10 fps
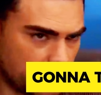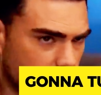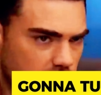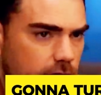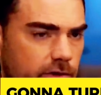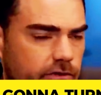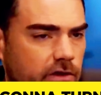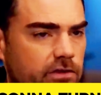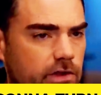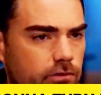to turn January
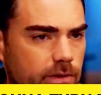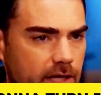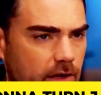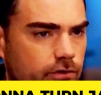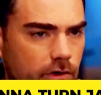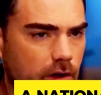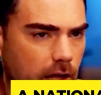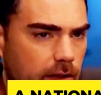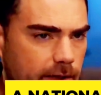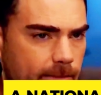6th into a national
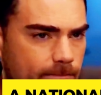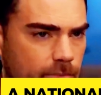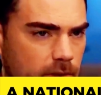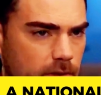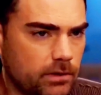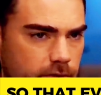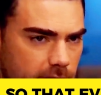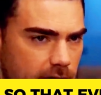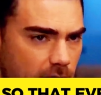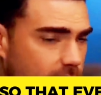holiday so
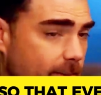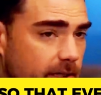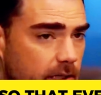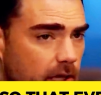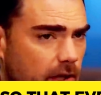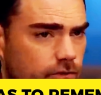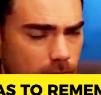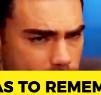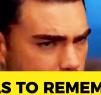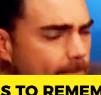that everybody has to
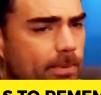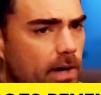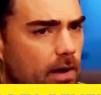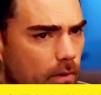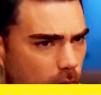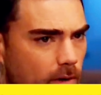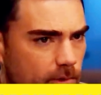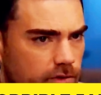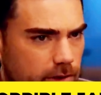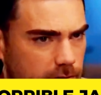remember how
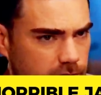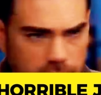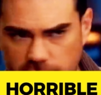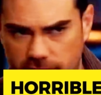horrible January 6th,